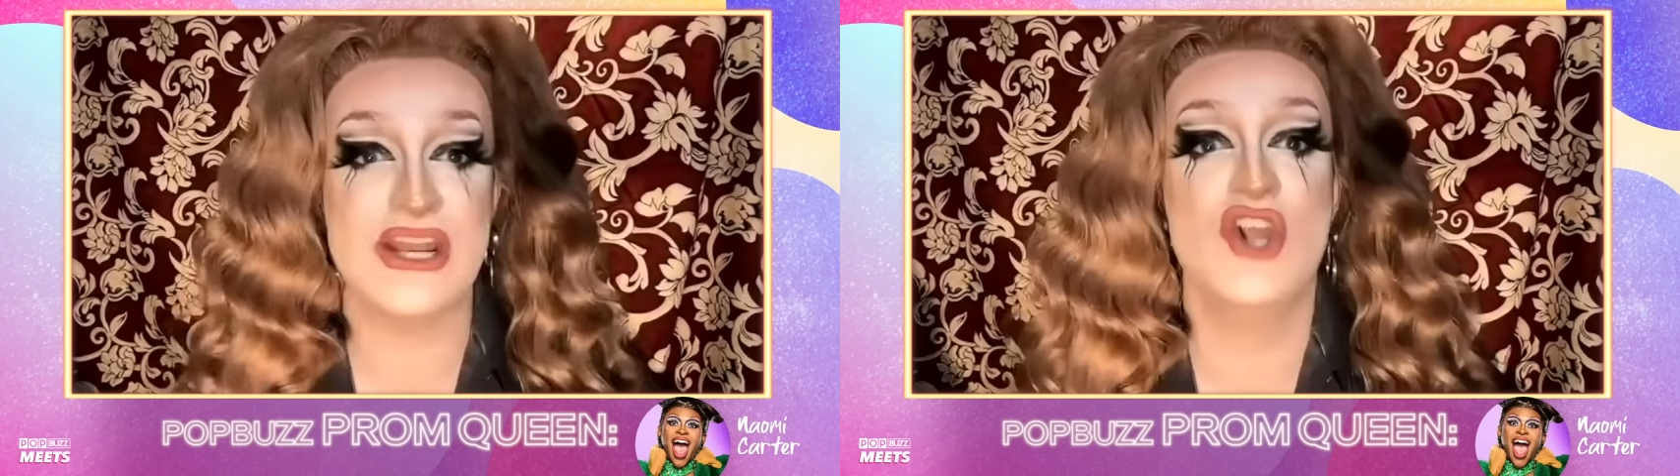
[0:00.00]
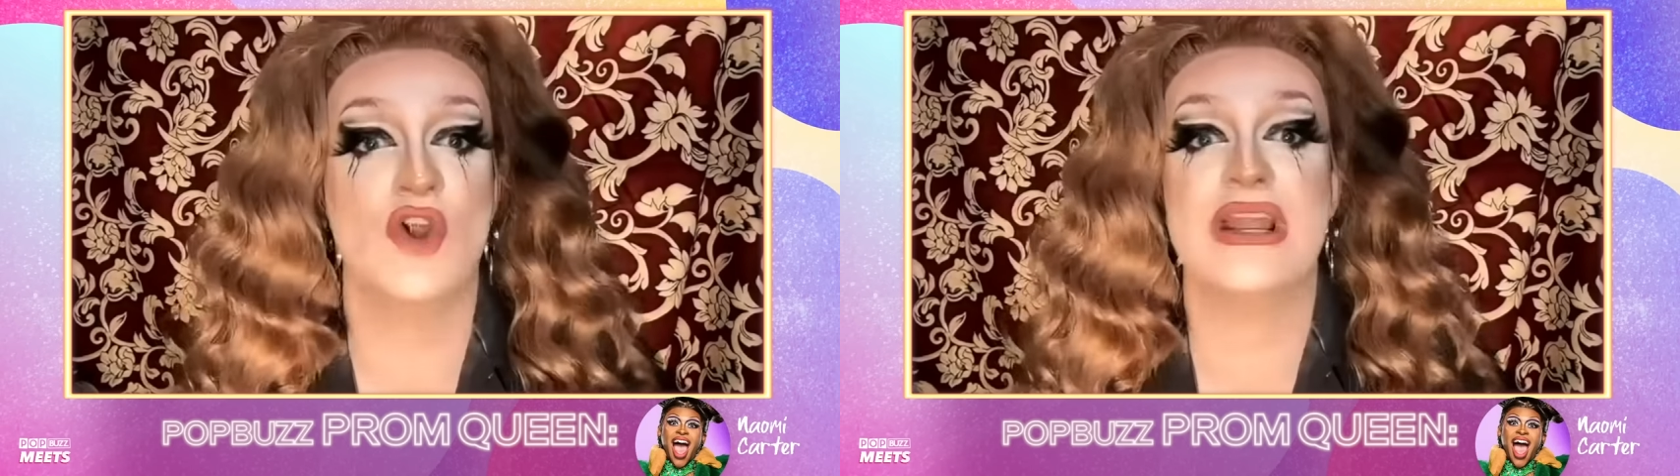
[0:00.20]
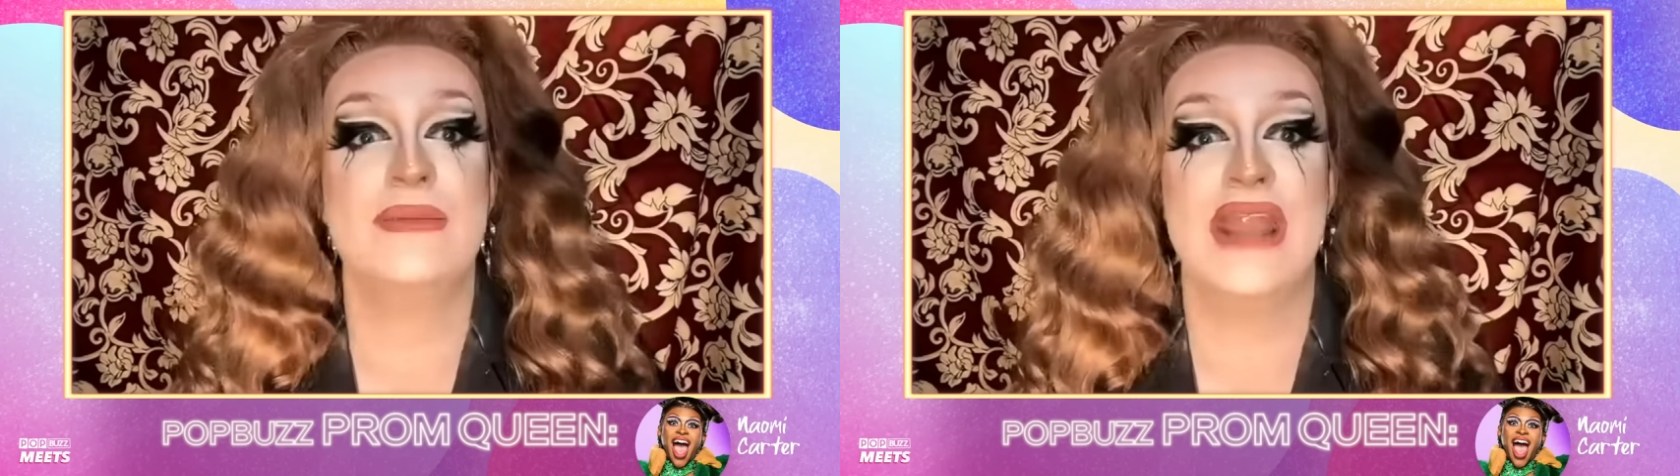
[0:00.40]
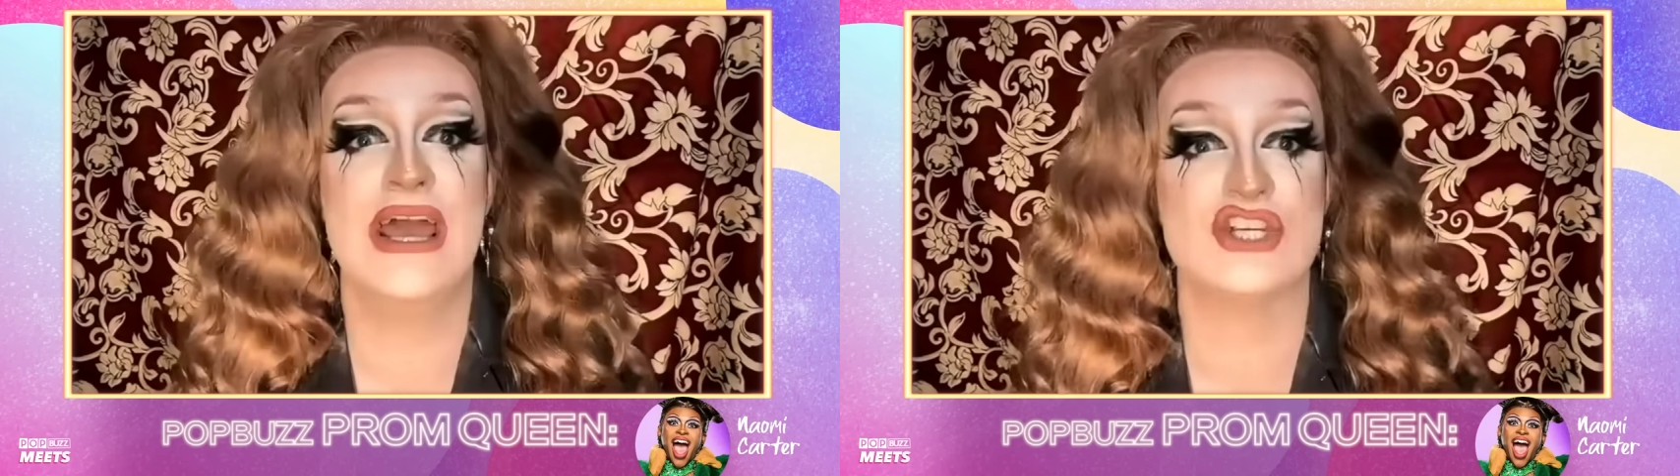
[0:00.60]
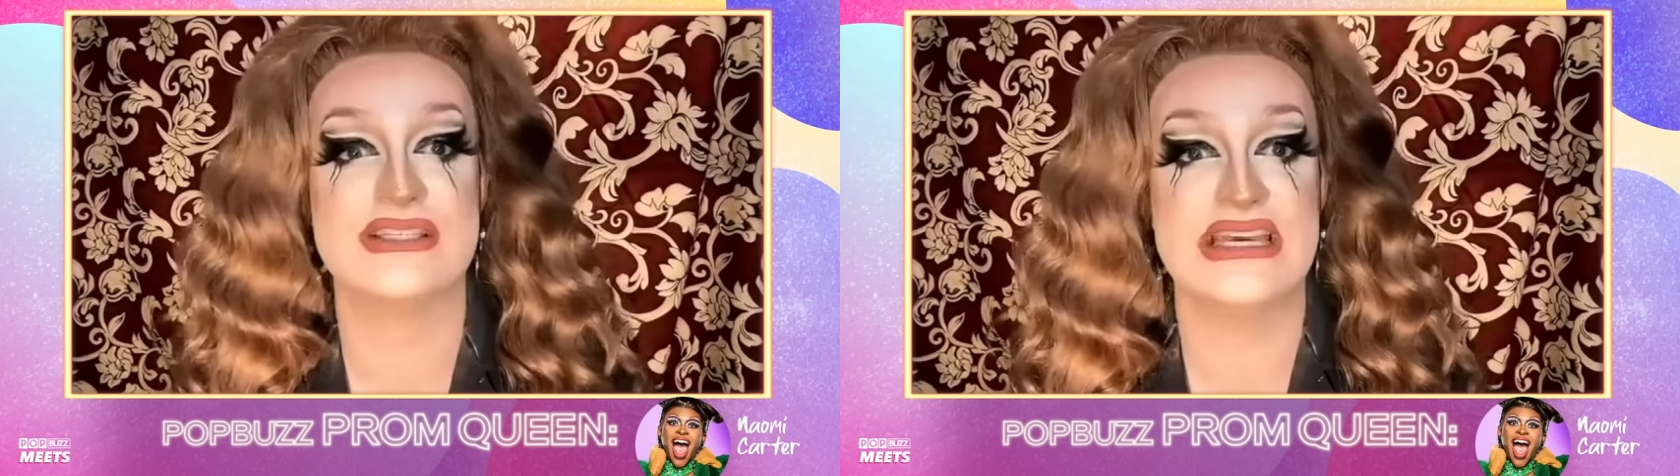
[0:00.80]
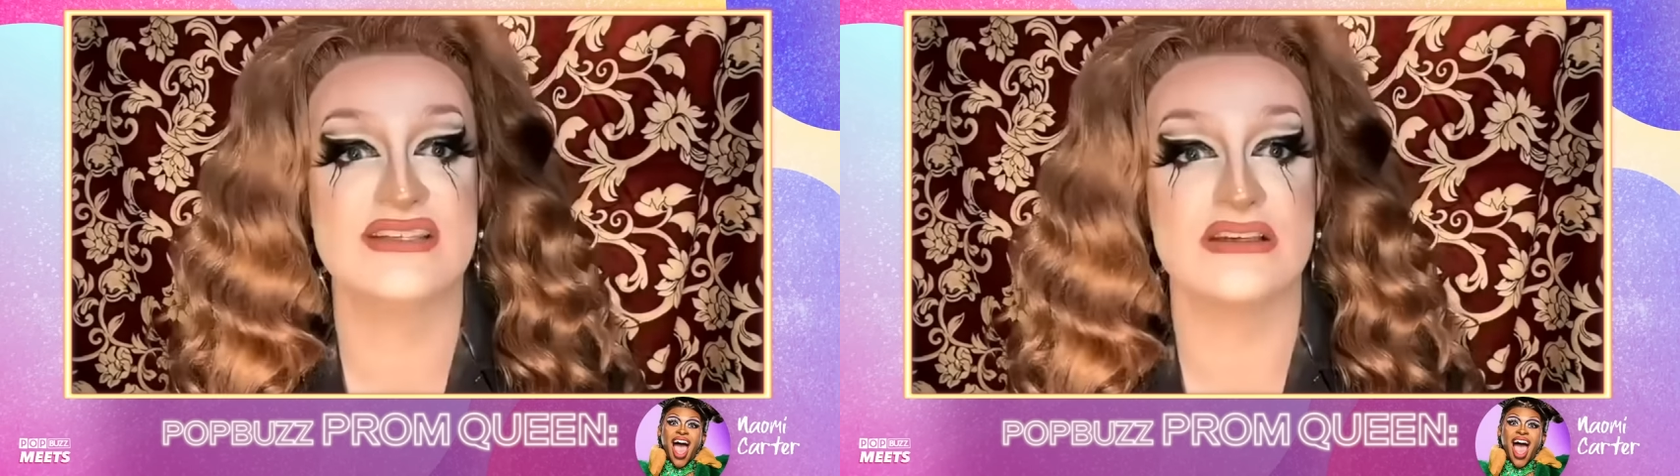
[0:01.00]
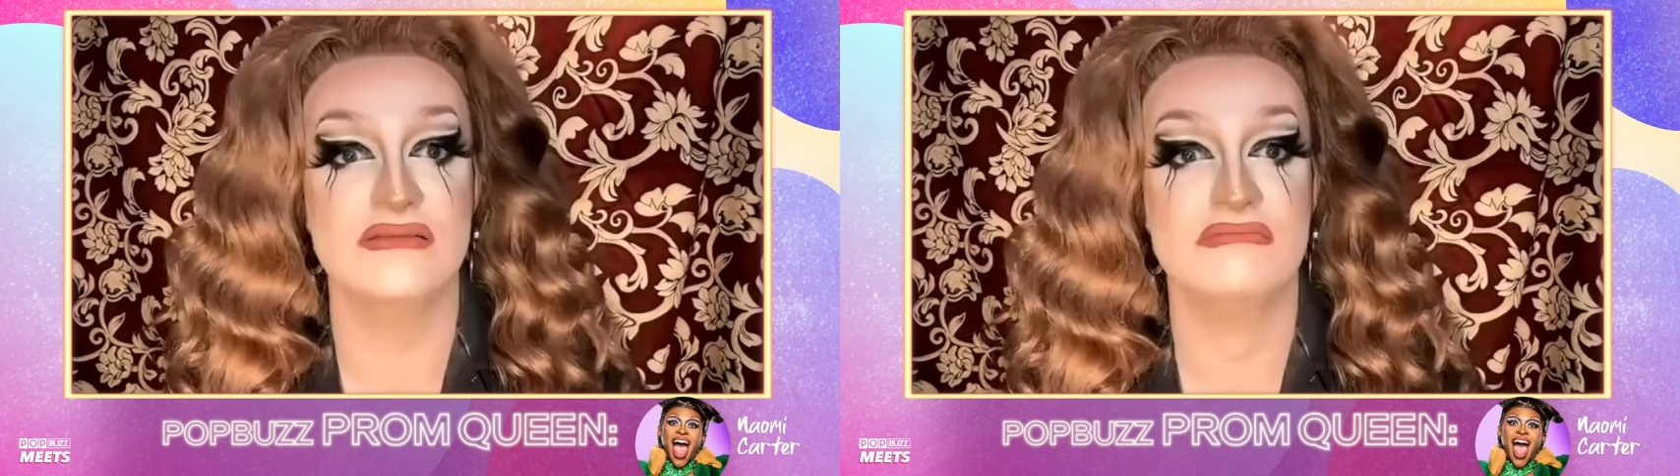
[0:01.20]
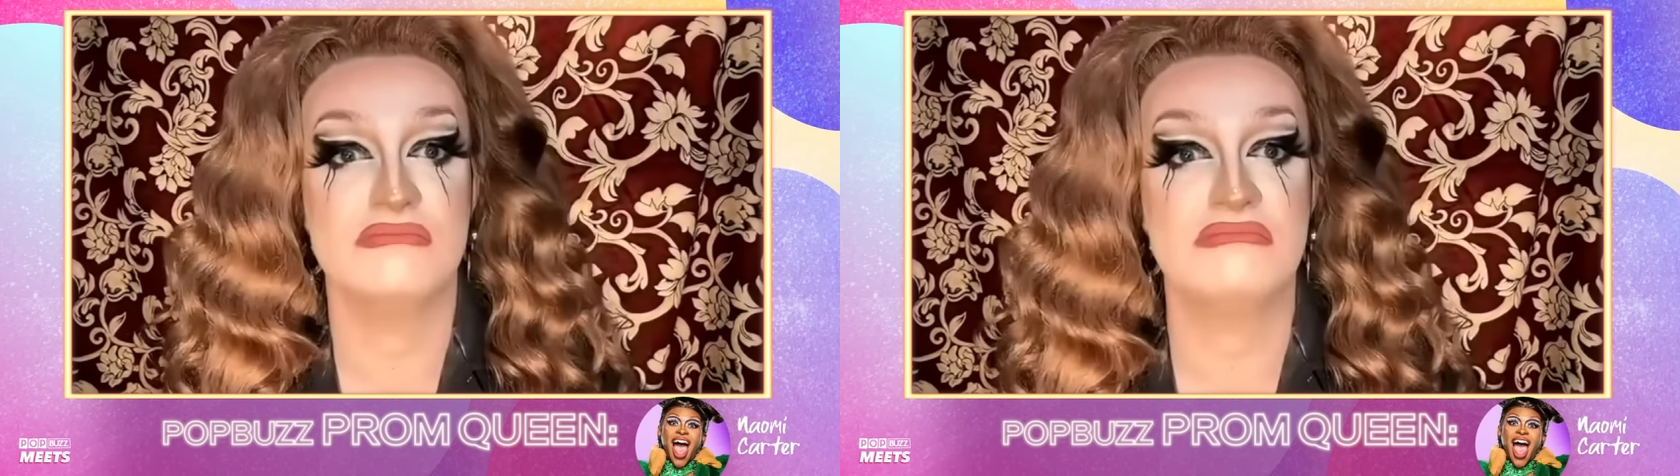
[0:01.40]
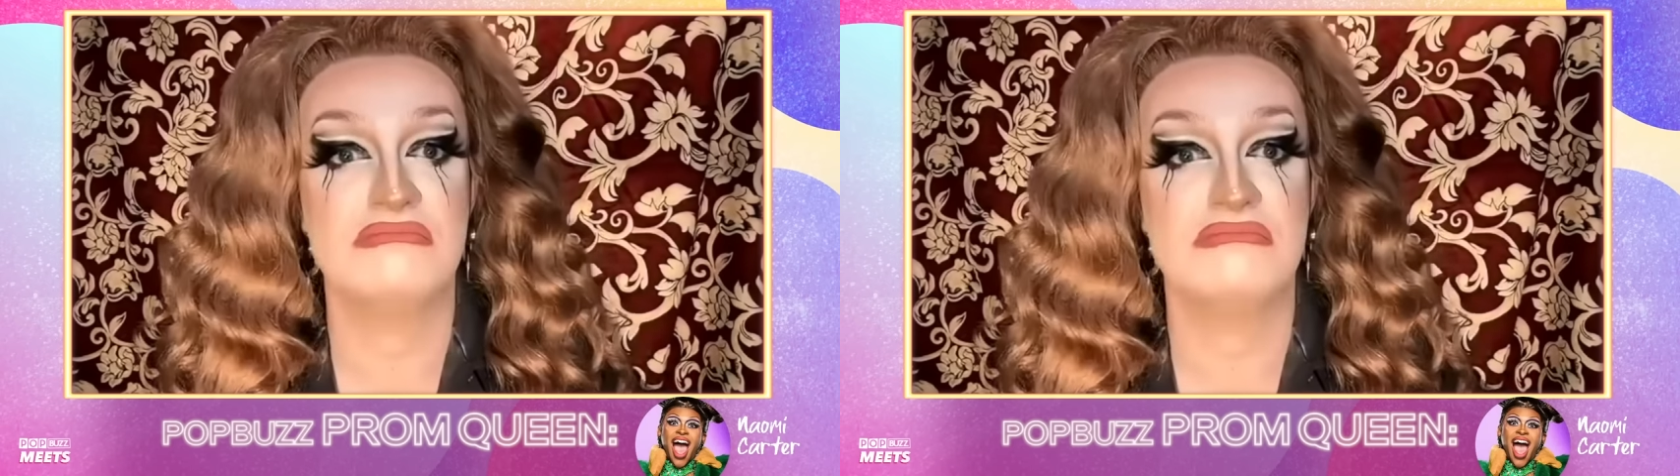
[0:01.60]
had a non-elimination season.